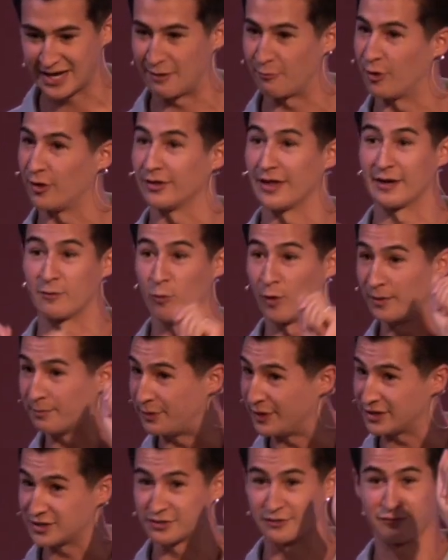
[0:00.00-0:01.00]
I want like one
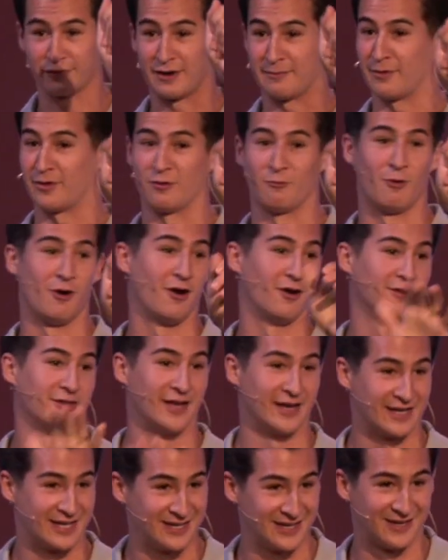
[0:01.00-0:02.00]
picture frame on the wall,
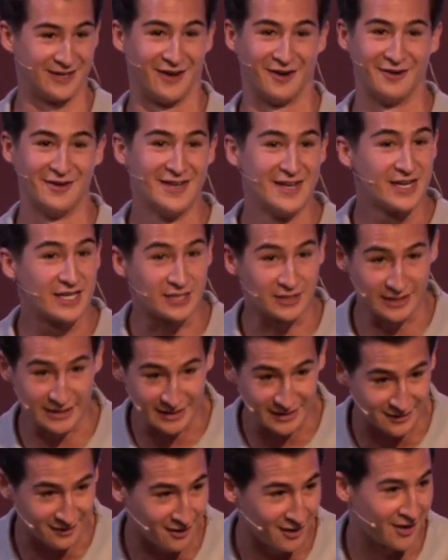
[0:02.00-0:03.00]
like, you know,
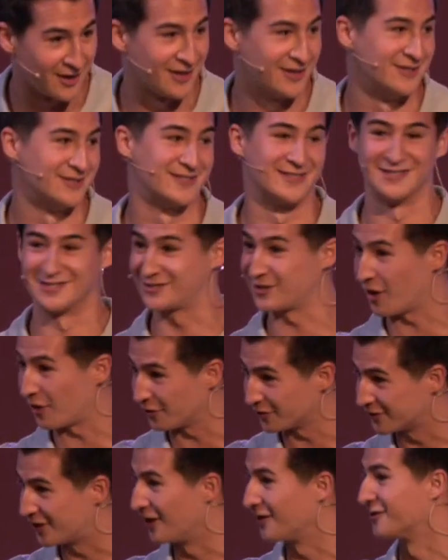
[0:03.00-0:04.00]
clean lines and
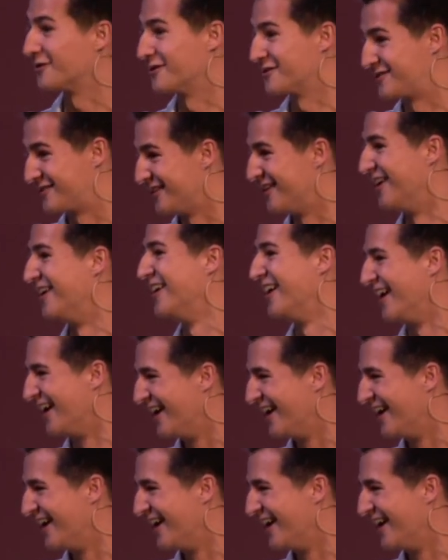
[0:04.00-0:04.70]
solid colors, you know.